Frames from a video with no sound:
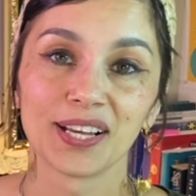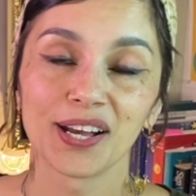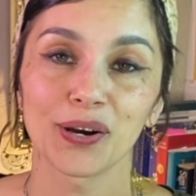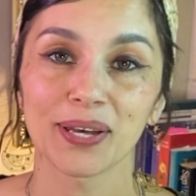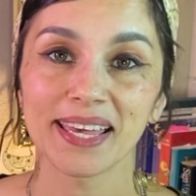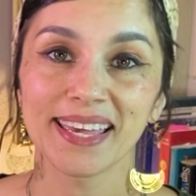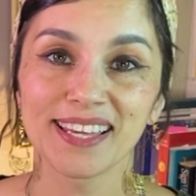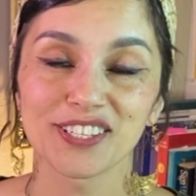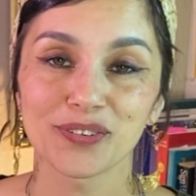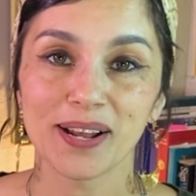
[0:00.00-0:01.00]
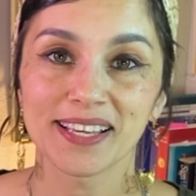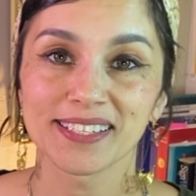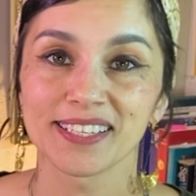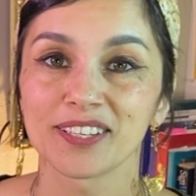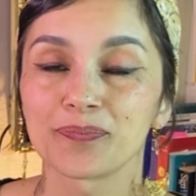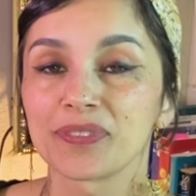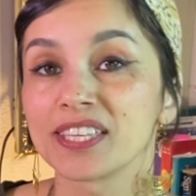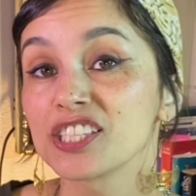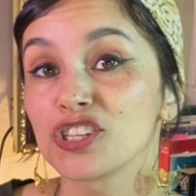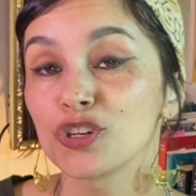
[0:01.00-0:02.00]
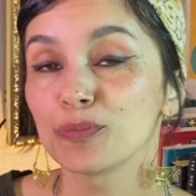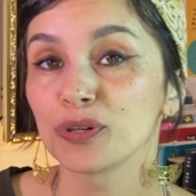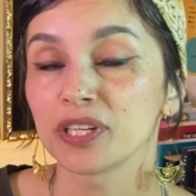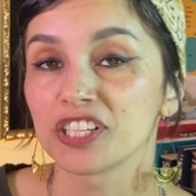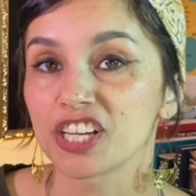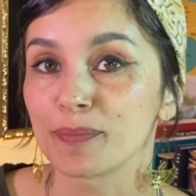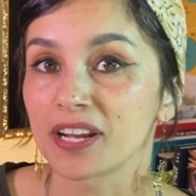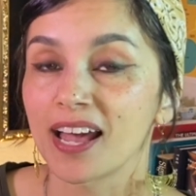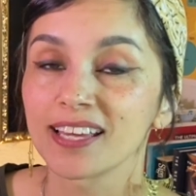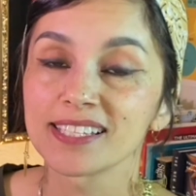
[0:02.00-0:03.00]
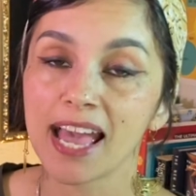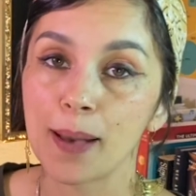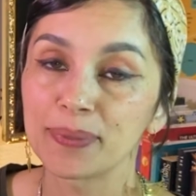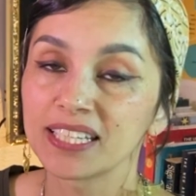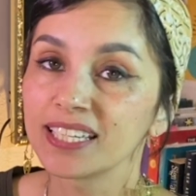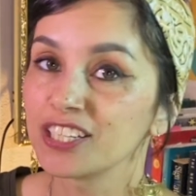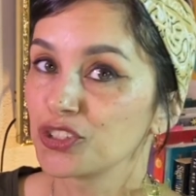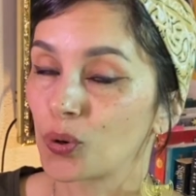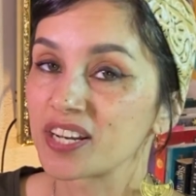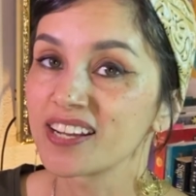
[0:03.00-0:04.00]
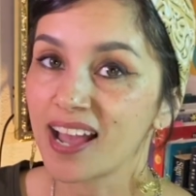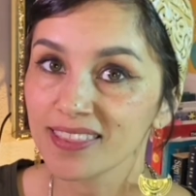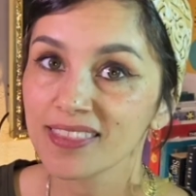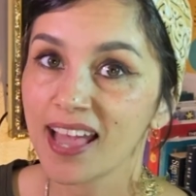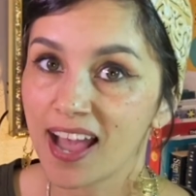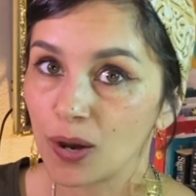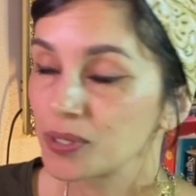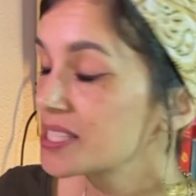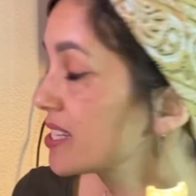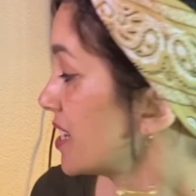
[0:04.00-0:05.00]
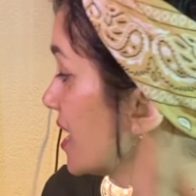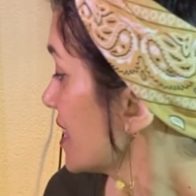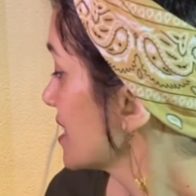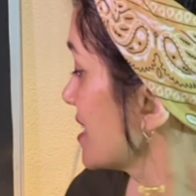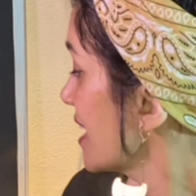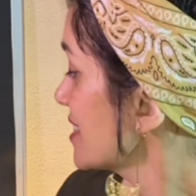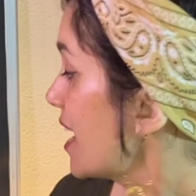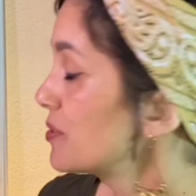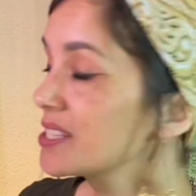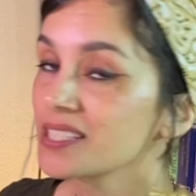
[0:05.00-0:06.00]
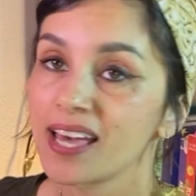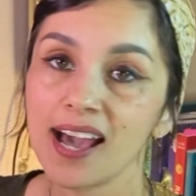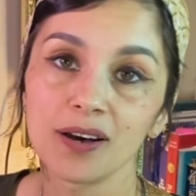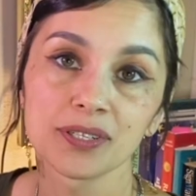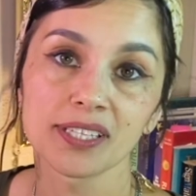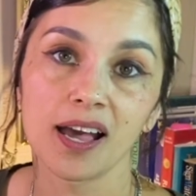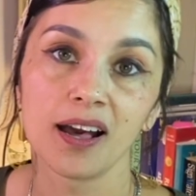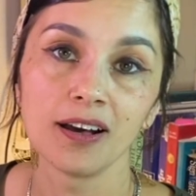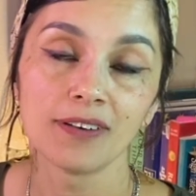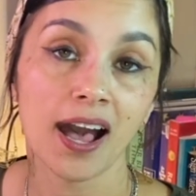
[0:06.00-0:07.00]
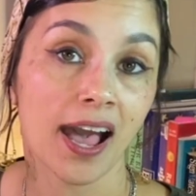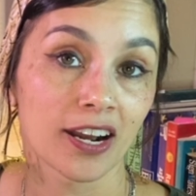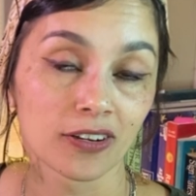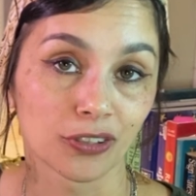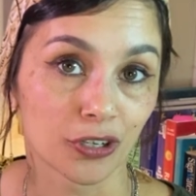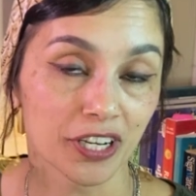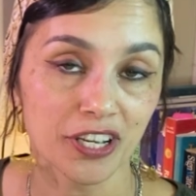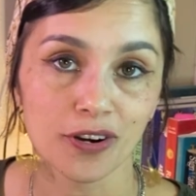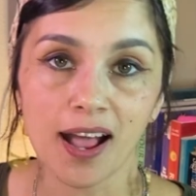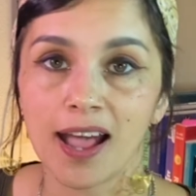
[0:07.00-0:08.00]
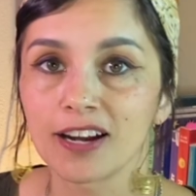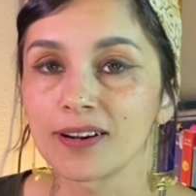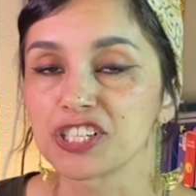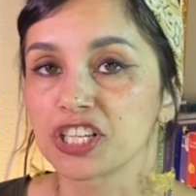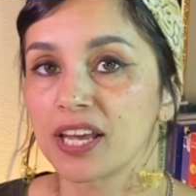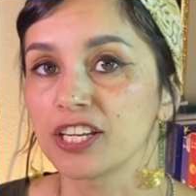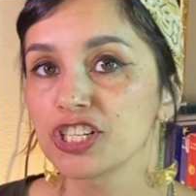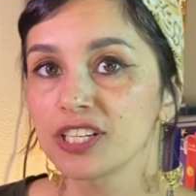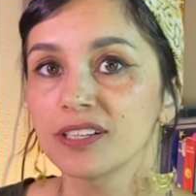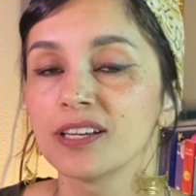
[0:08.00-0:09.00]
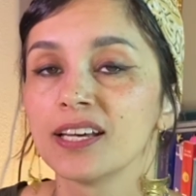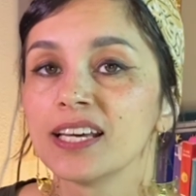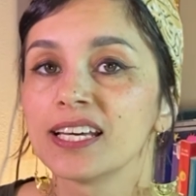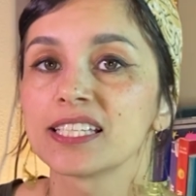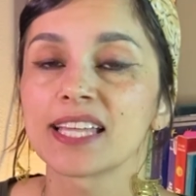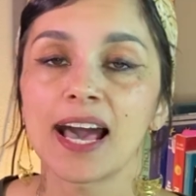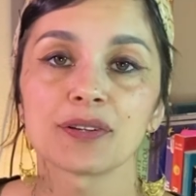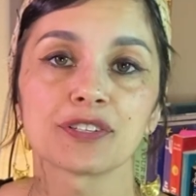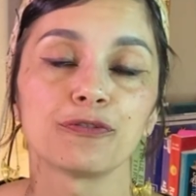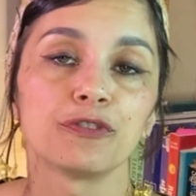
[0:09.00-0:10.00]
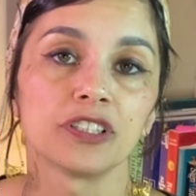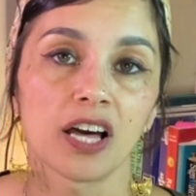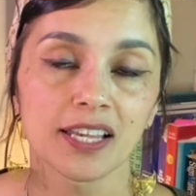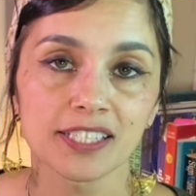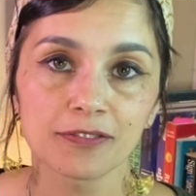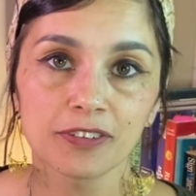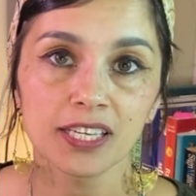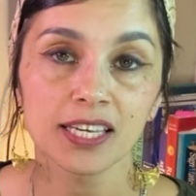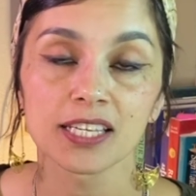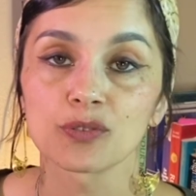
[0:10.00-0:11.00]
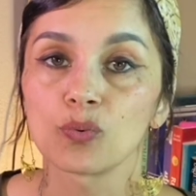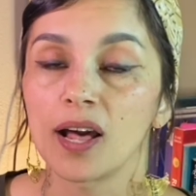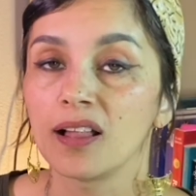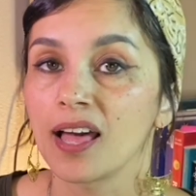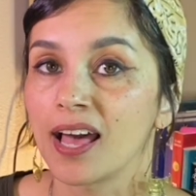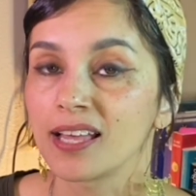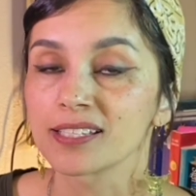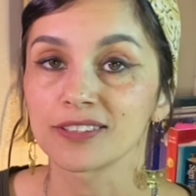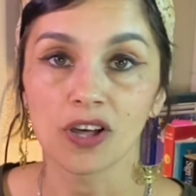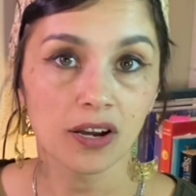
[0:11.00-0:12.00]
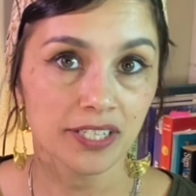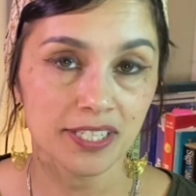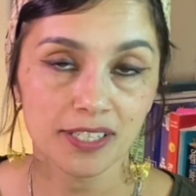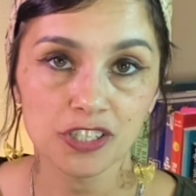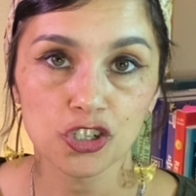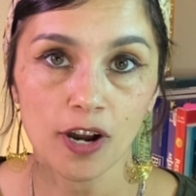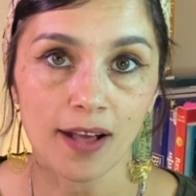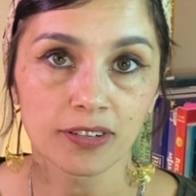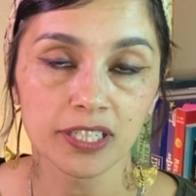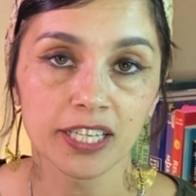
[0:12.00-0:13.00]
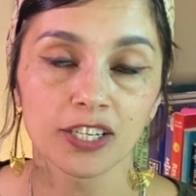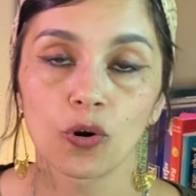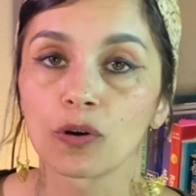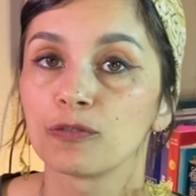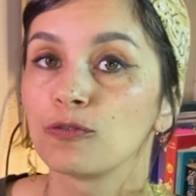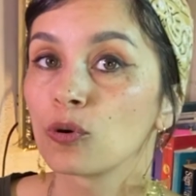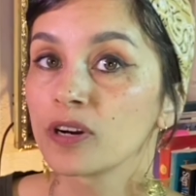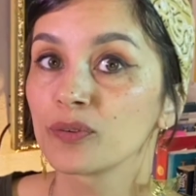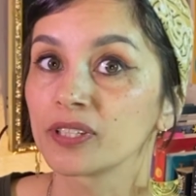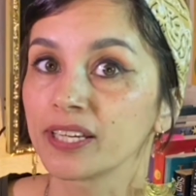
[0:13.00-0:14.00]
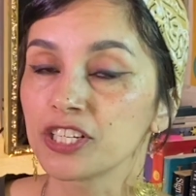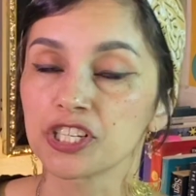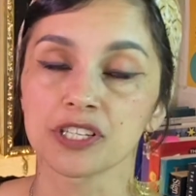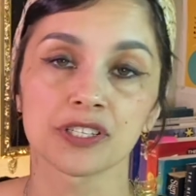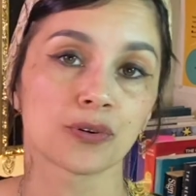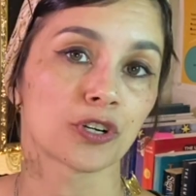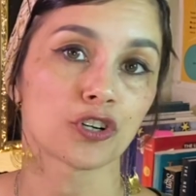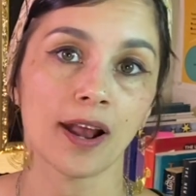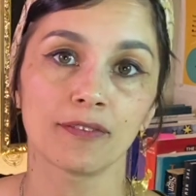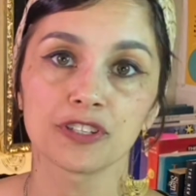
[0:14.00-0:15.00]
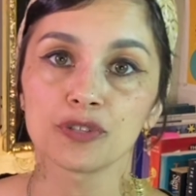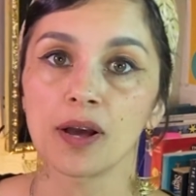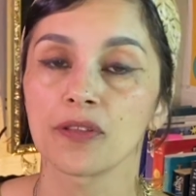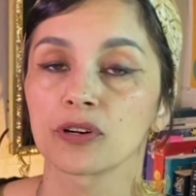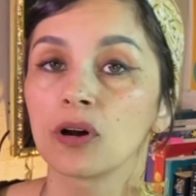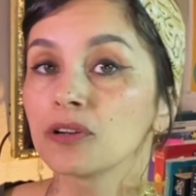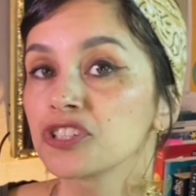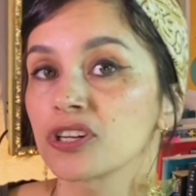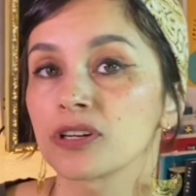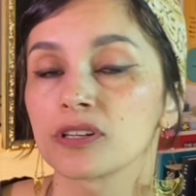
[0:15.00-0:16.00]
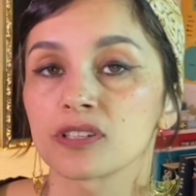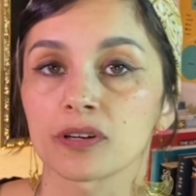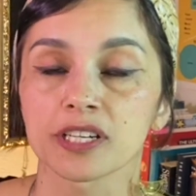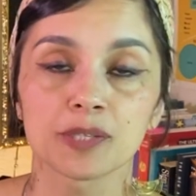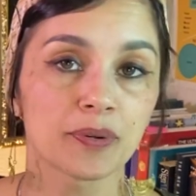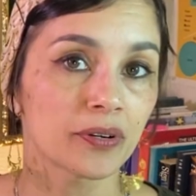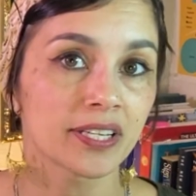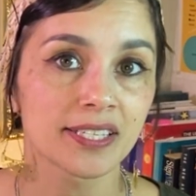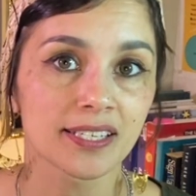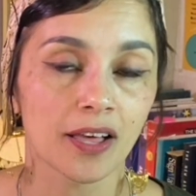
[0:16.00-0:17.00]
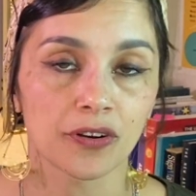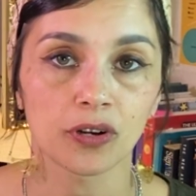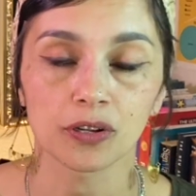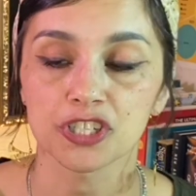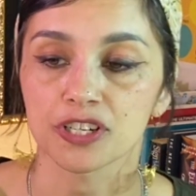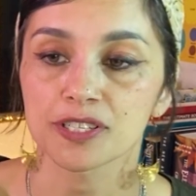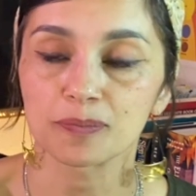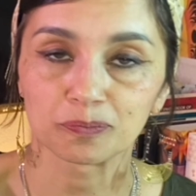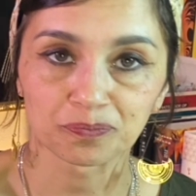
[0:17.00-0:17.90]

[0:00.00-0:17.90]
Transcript: Okay, Cancer rising, this new moon in Gemini is happening in your 9th house. The 9th house is the house of higher learning or higher education. It's the house of philosophy as well as long distance traveling or foreign relations or travel to other cultures or experiencing other cultures.